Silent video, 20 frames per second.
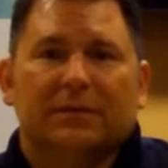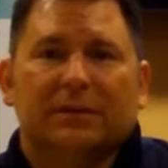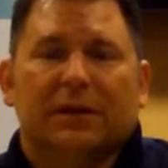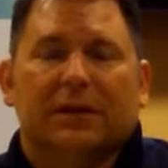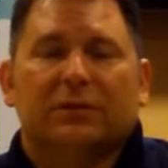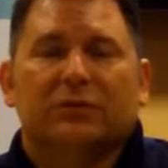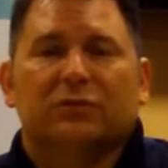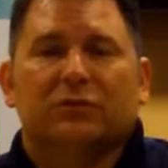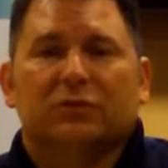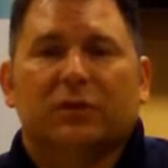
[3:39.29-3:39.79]

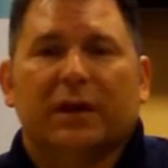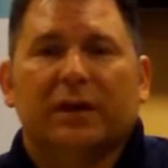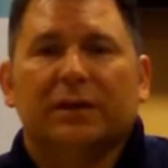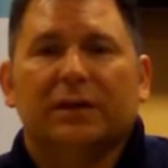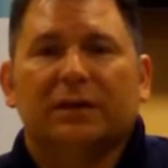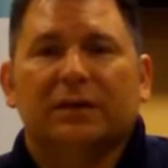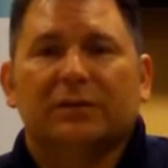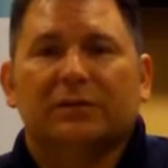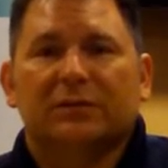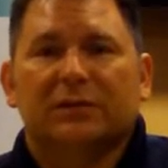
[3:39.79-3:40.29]
And
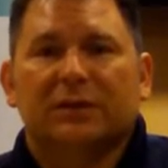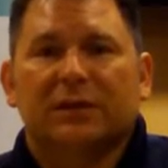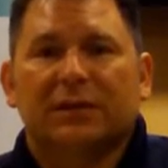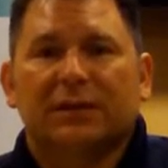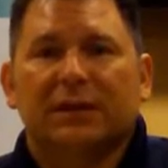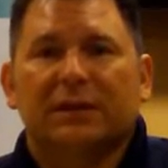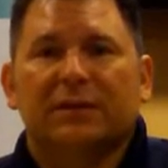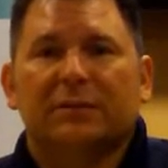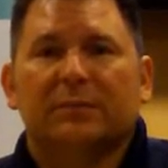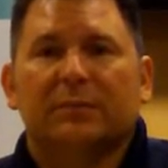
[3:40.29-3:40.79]
training is a
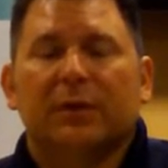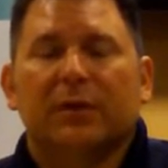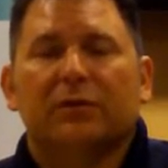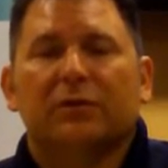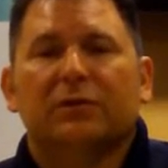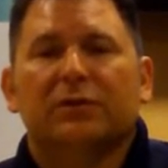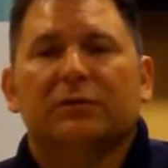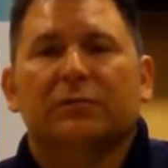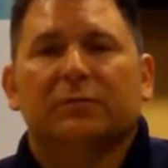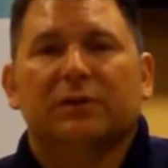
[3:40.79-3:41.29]
key
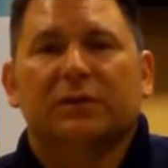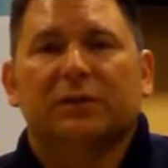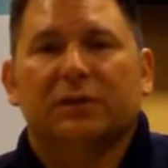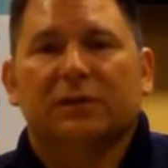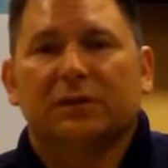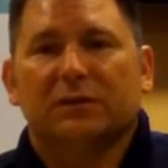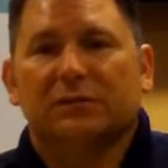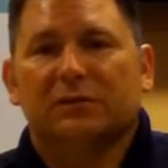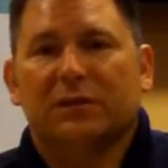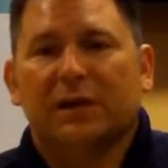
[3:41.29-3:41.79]
component,
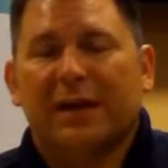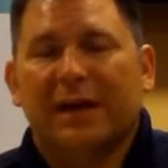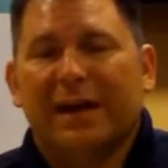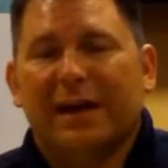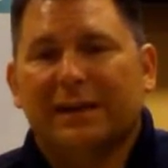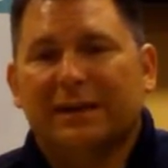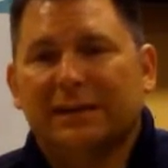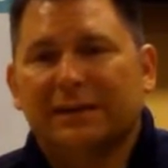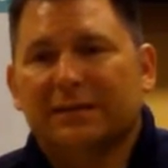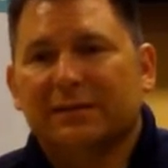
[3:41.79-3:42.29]
because
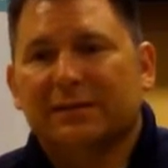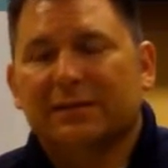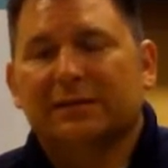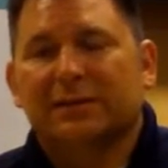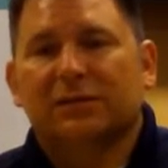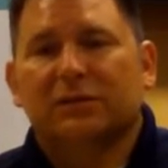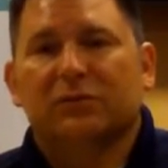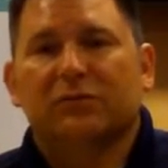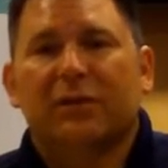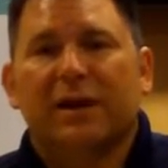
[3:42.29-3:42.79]
anything
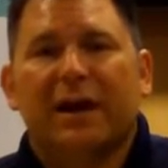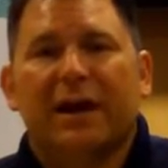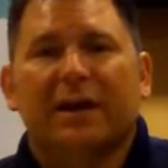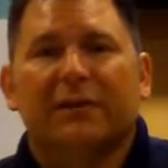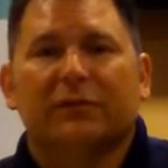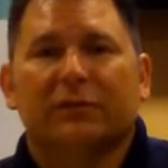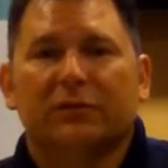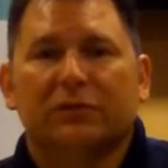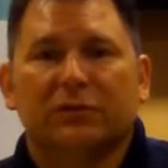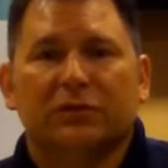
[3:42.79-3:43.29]
that you
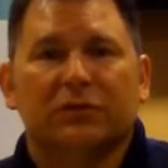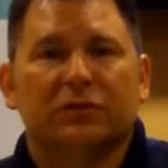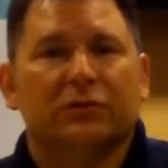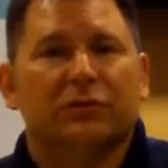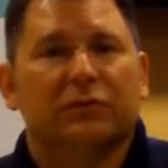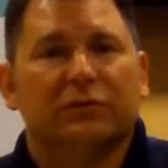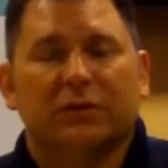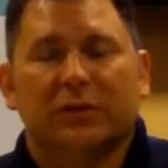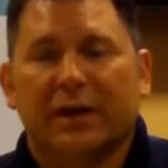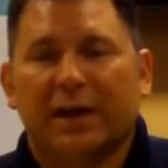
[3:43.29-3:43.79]
have or
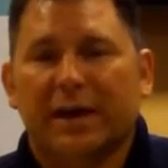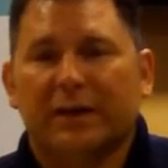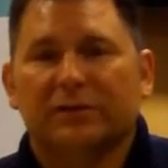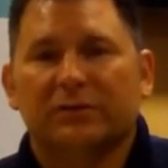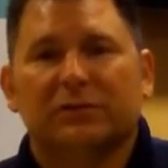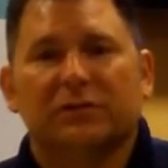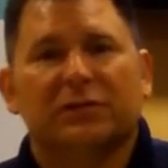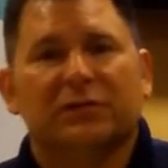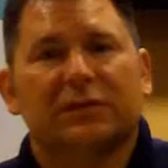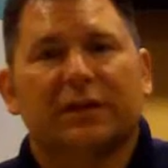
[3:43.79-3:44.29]
do, your
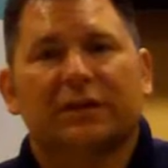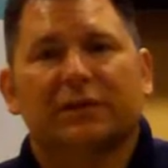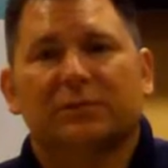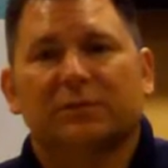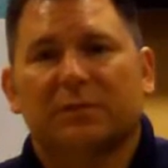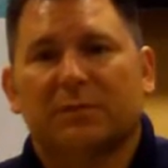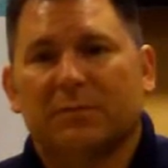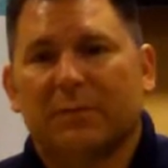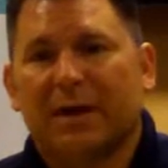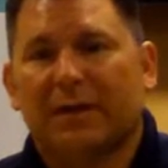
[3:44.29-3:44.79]
hazard
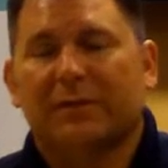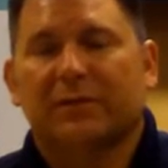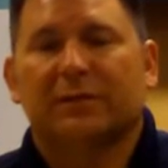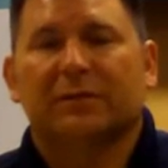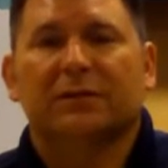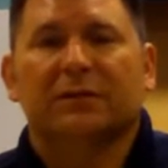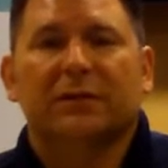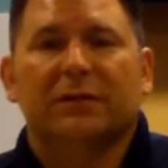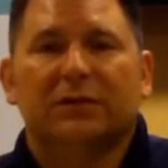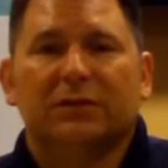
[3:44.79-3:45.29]
assessment
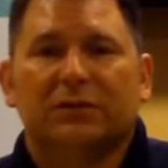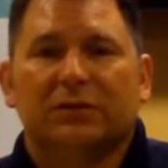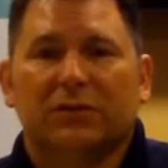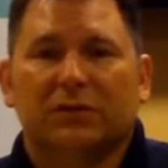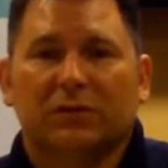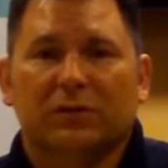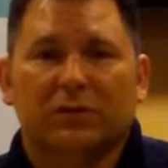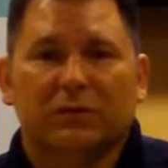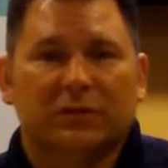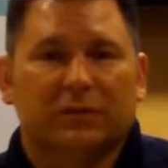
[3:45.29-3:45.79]
method,
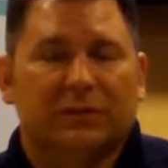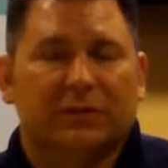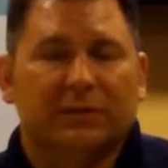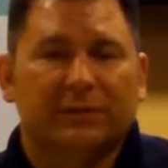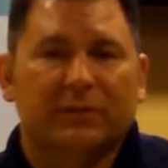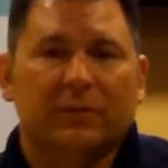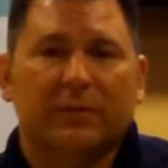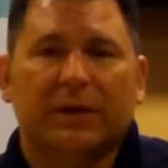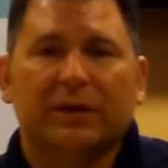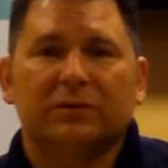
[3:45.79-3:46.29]
your
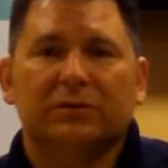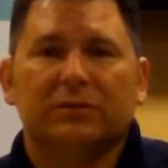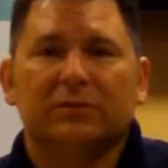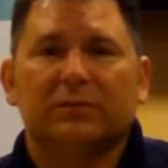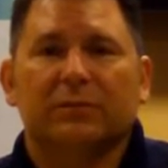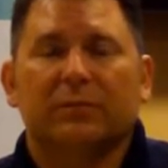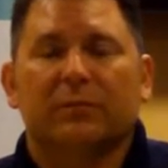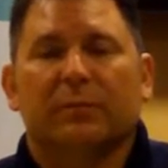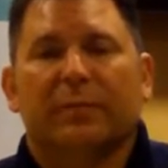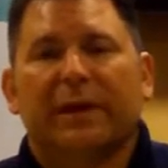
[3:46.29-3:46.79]

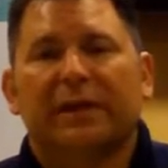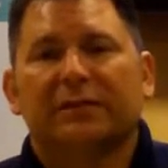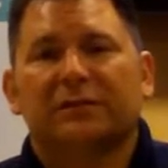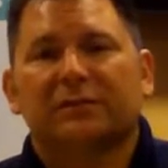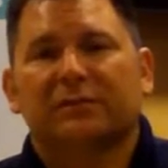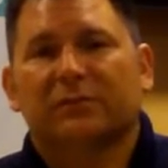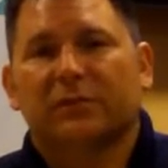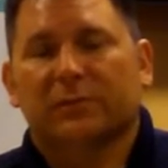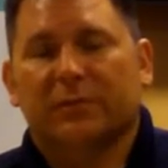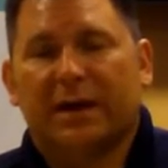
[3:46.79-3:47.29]
information based
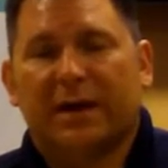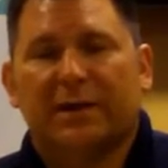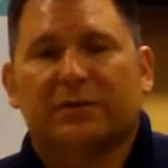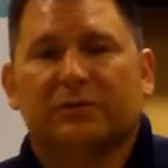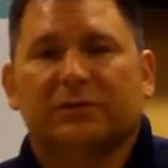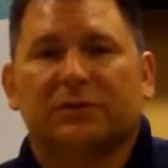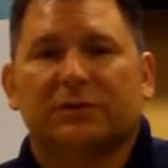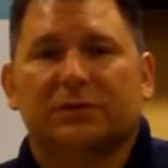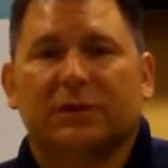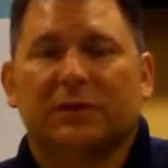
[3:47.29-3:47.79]
from the
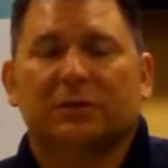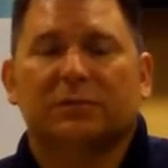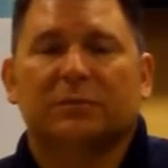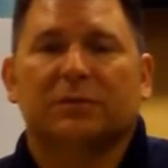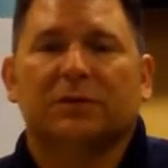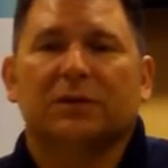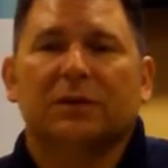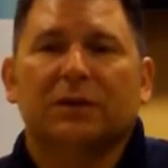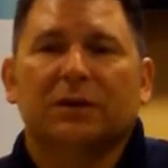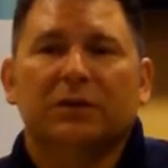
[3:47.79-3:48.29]
hazard
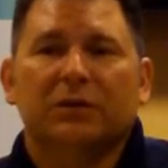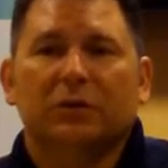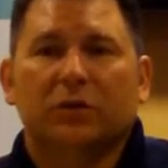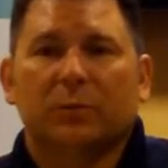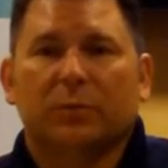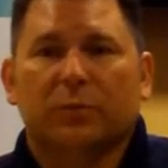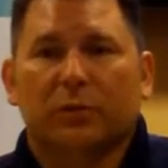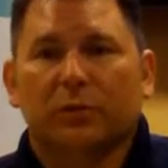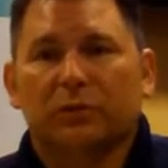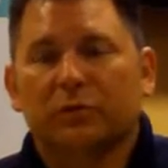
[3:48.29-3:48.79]
assessment, your
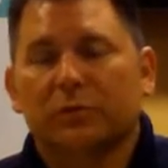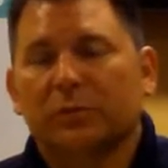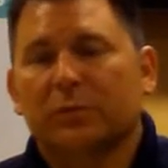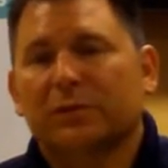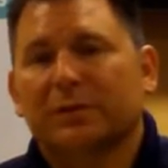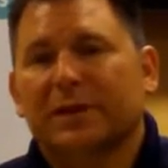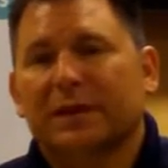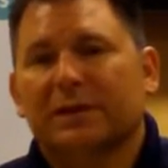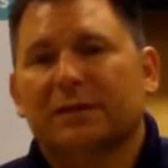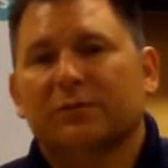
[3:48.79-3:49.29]
personal
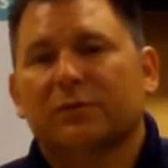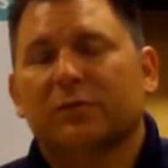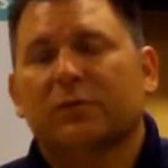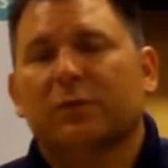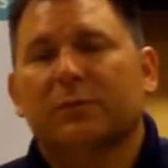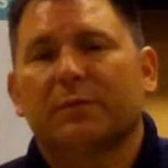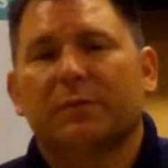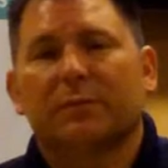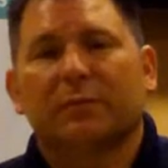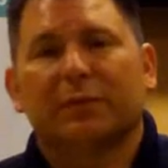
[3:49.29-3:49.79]
protective
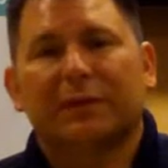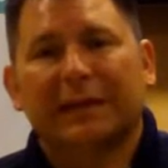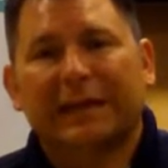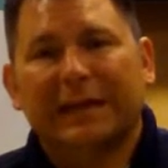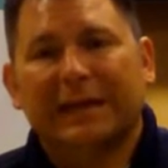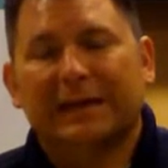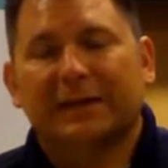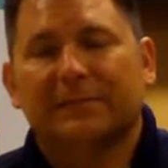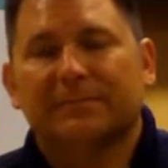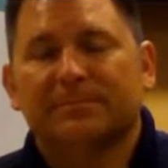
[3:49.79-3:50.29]
equipment
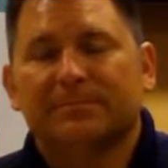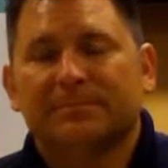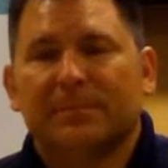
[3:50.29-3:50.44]
plan,